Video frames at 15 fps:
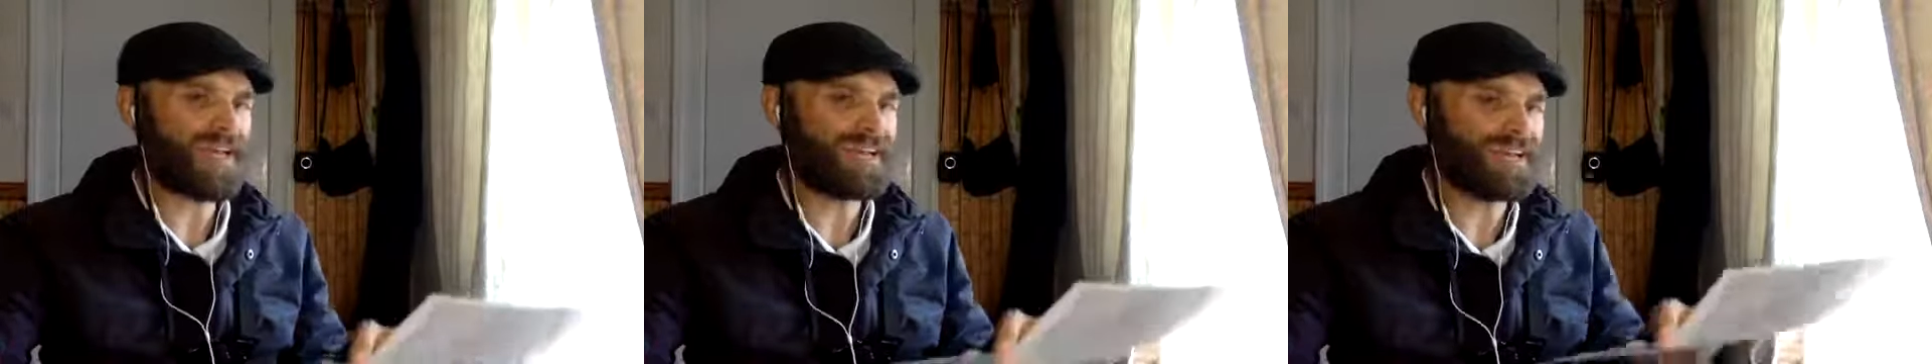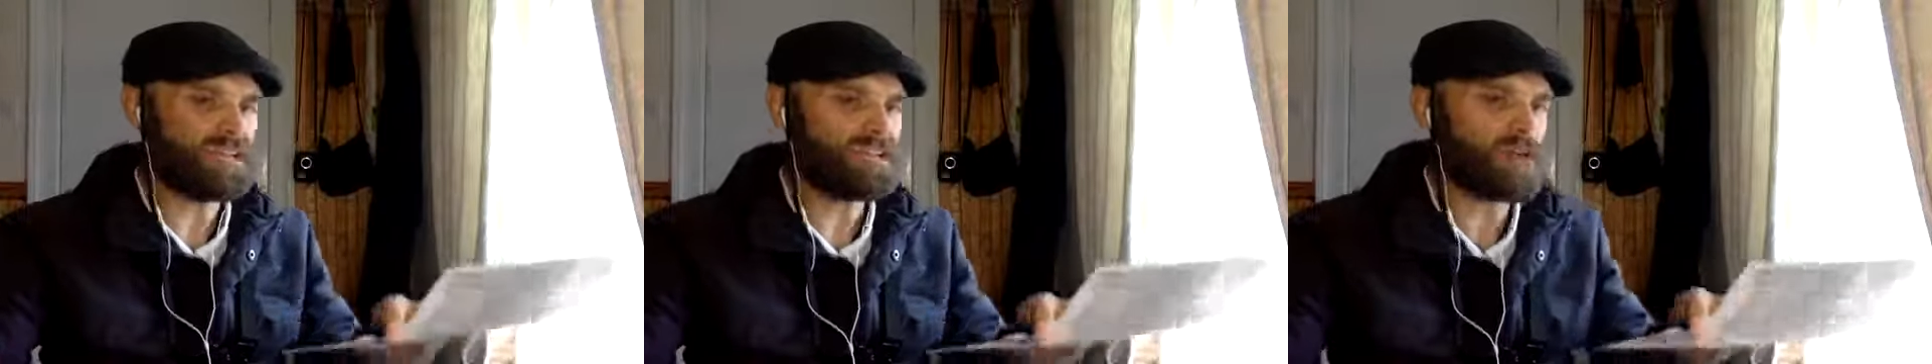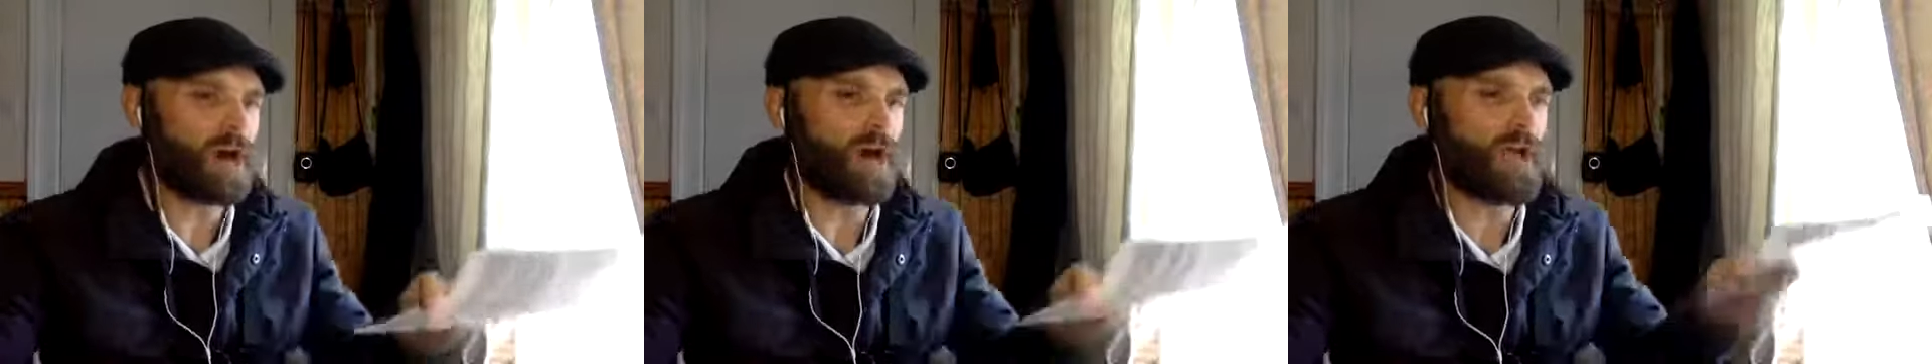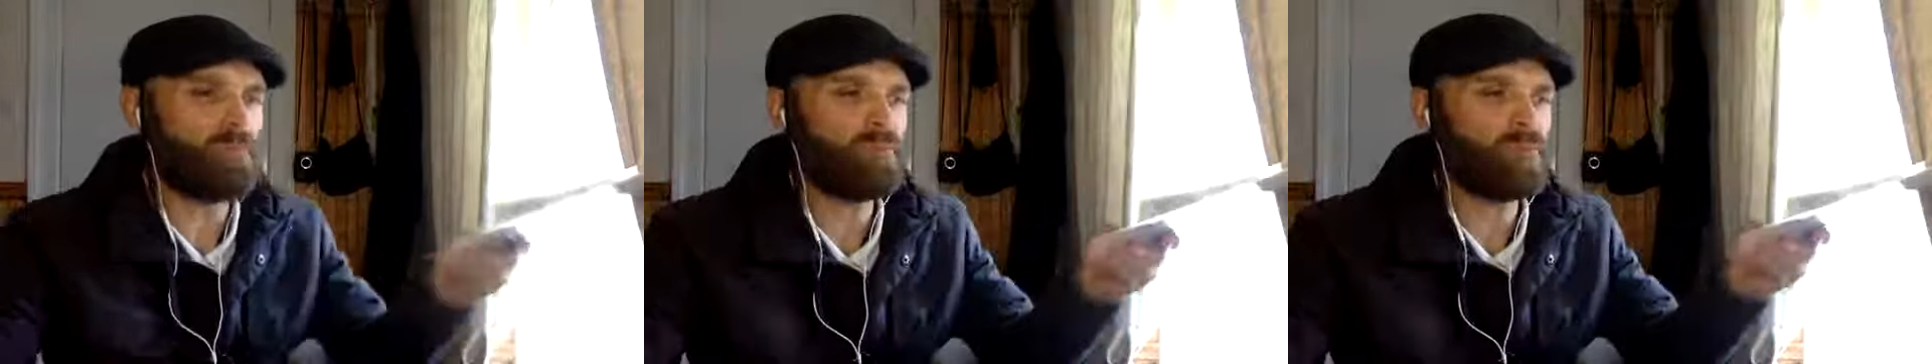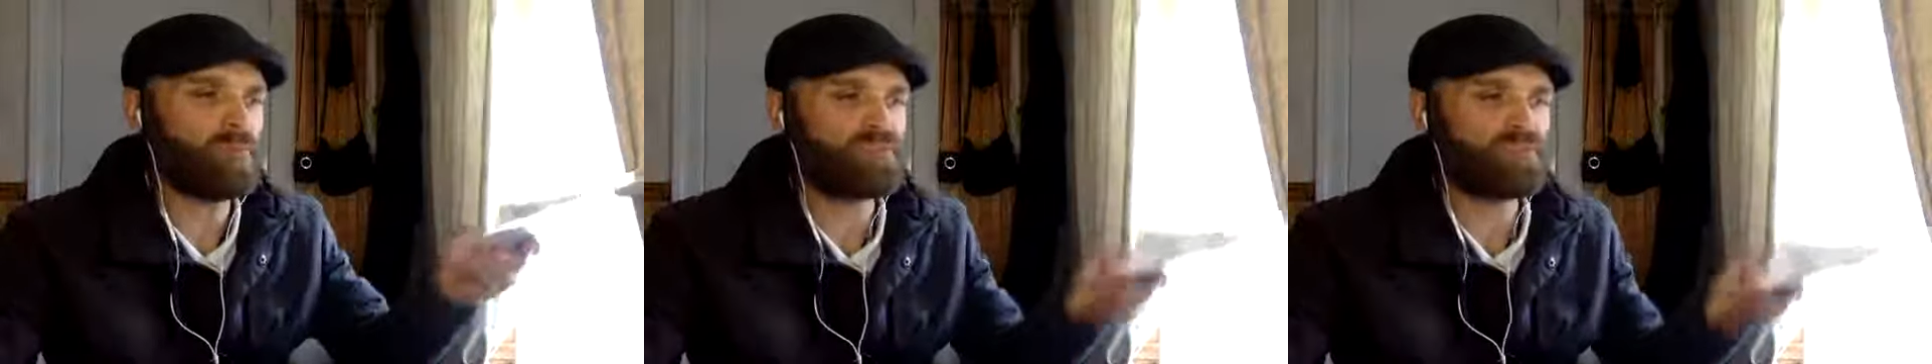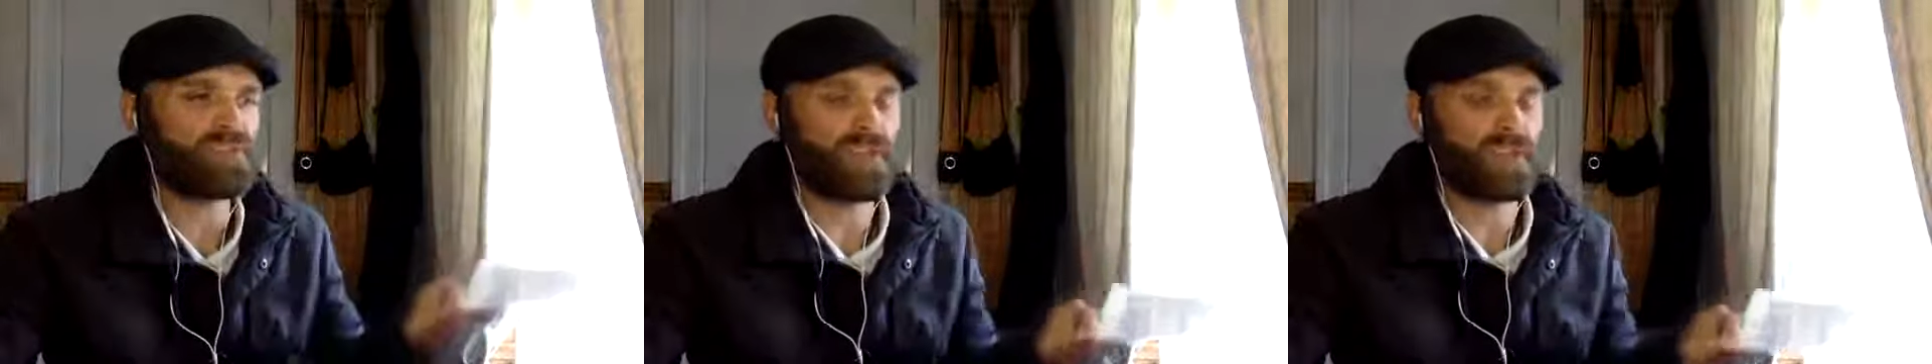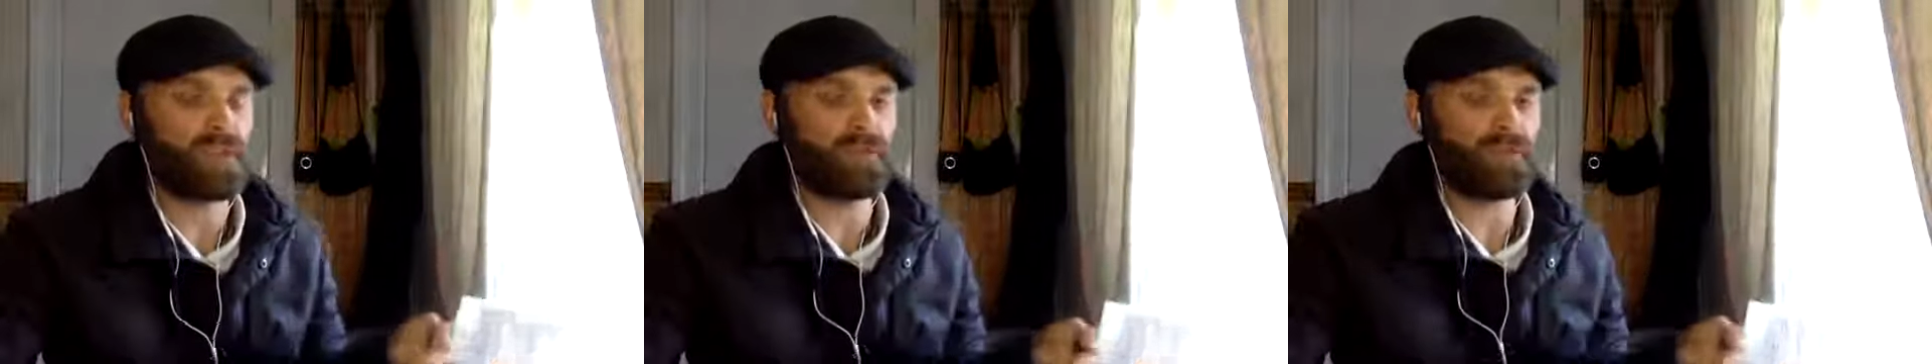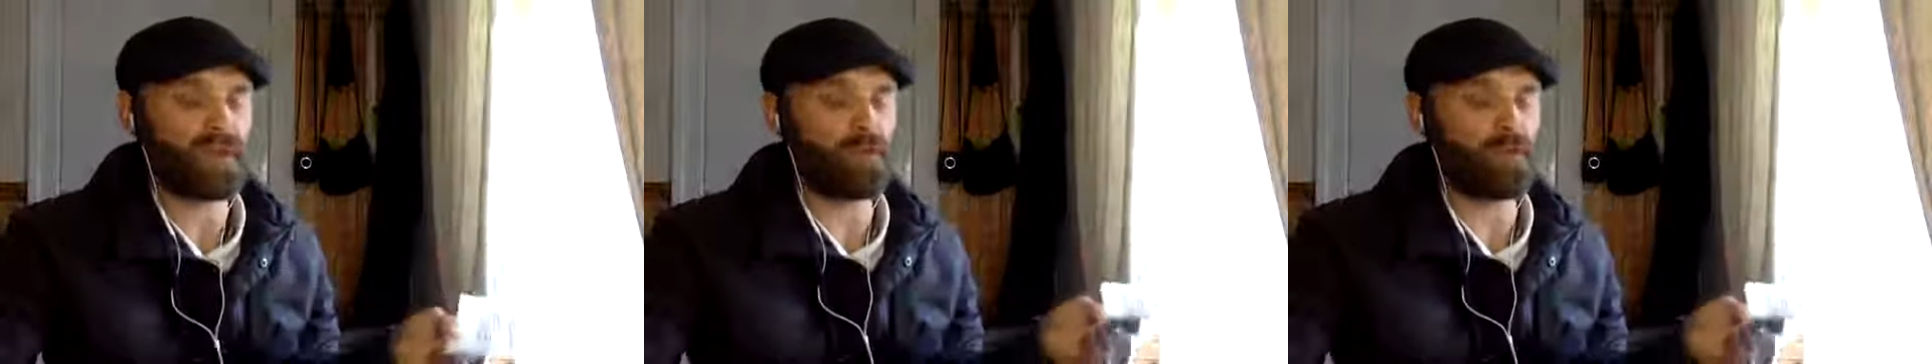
any type of sin,